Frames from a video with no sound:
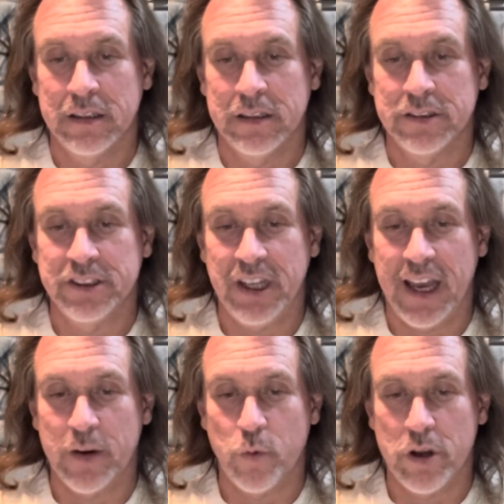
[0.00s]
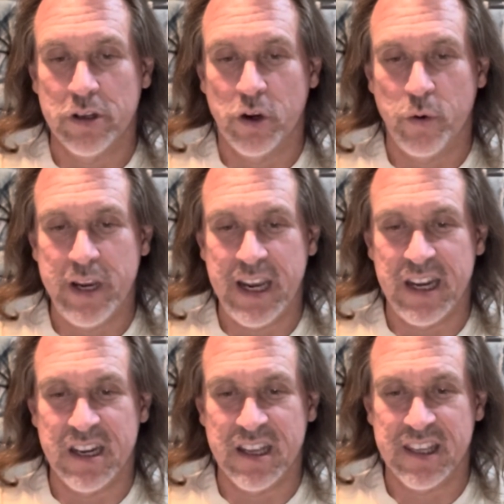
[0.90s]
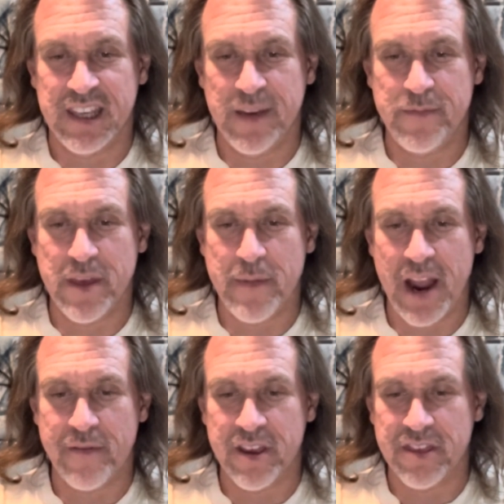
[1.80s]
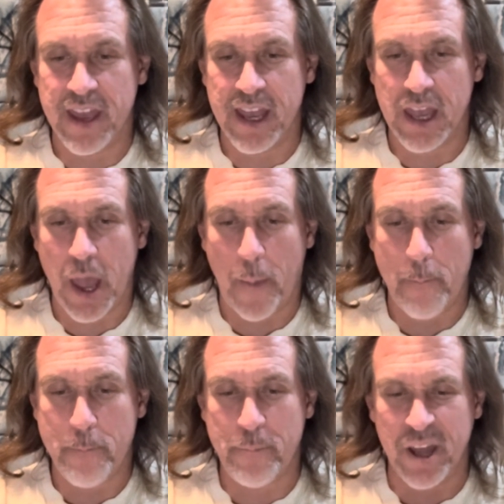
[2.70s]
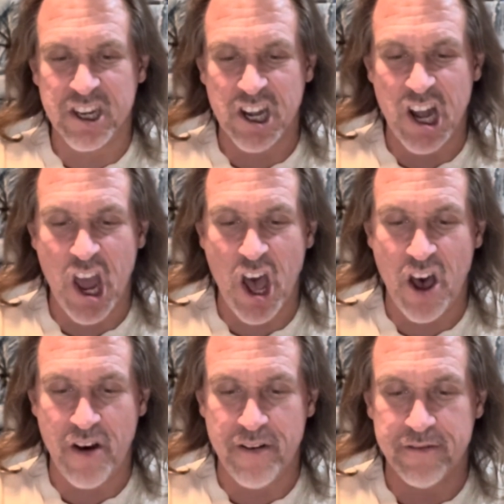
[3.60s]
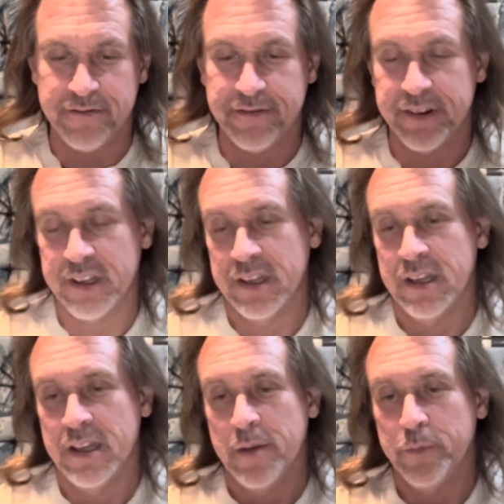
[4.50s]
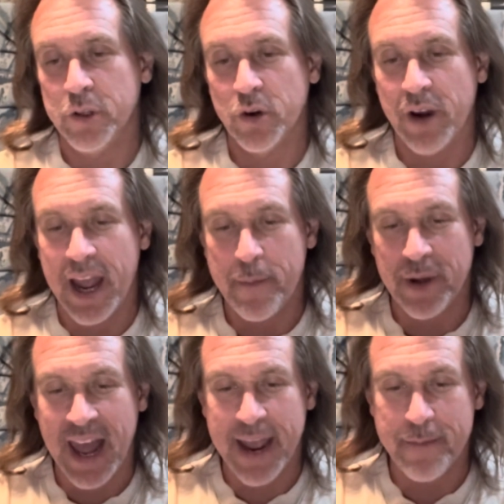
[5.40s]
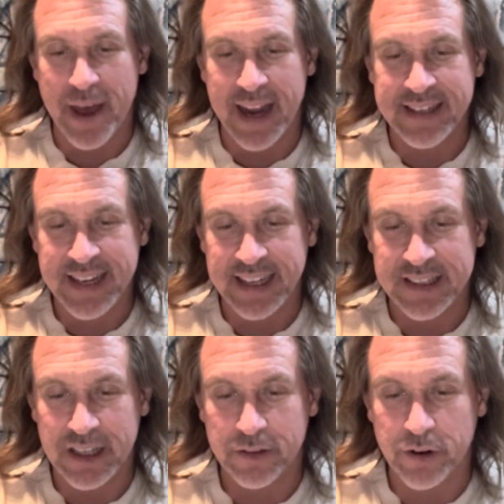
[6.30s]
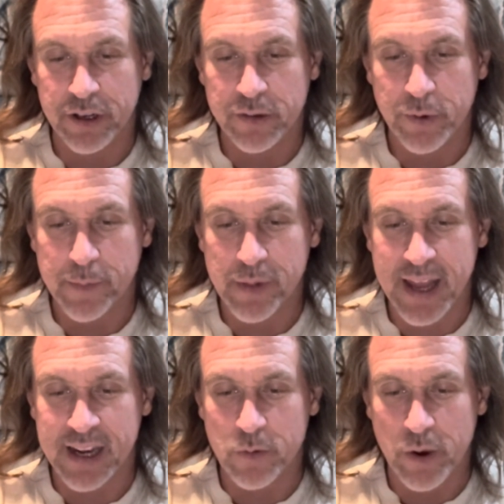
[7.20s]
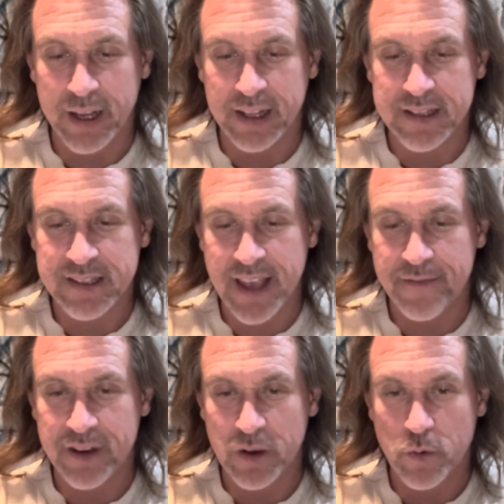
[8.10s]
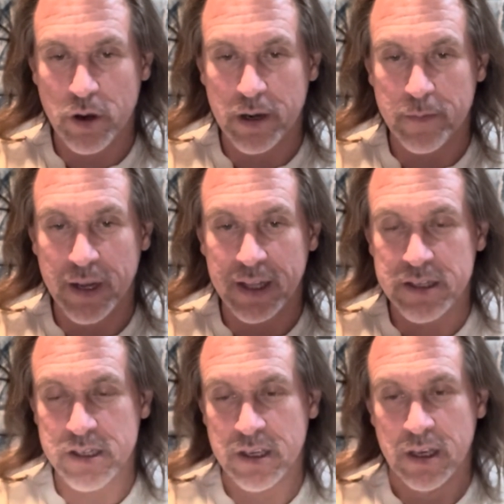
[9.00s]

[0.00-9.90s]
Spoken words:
She had one creed: give them everything but love. Blu-ray, Blind Buy, 1933, black and white at 71 minutes.